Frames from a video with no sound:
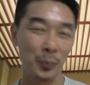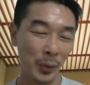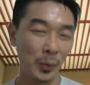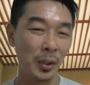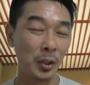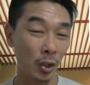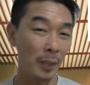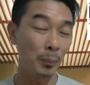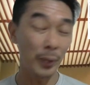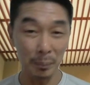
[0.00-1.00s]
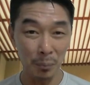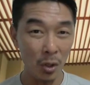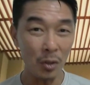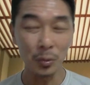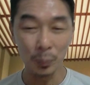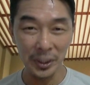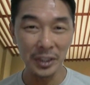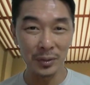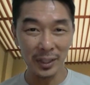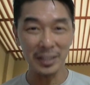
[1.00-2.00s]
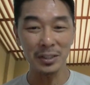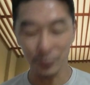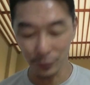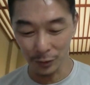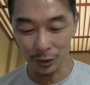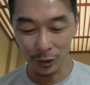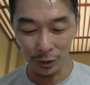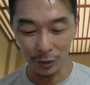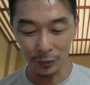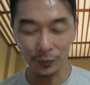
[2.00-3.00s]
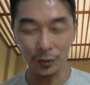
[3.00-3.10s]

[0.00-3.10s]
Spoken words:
we will collaborate more to bring you guys for